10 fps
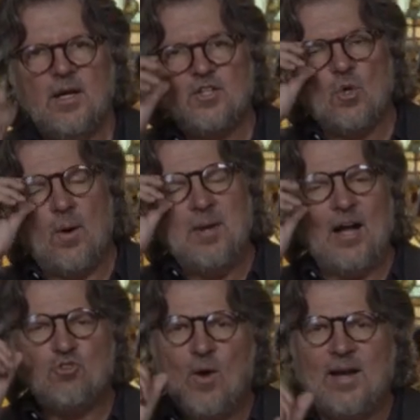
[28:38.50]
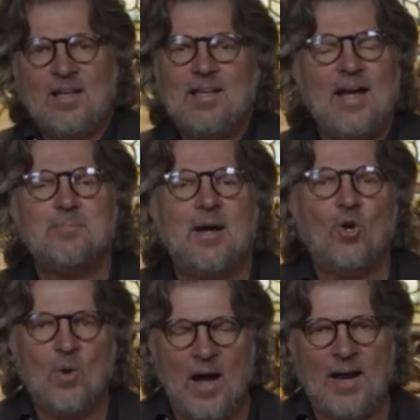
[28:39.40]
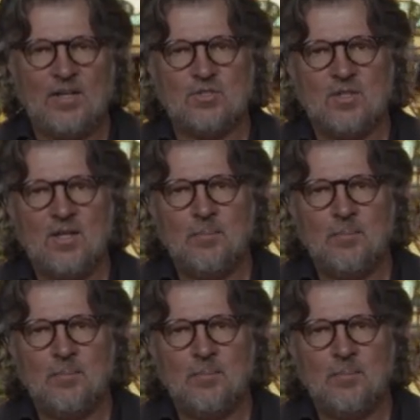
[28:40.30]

And so I'm not trying to light my own eyes.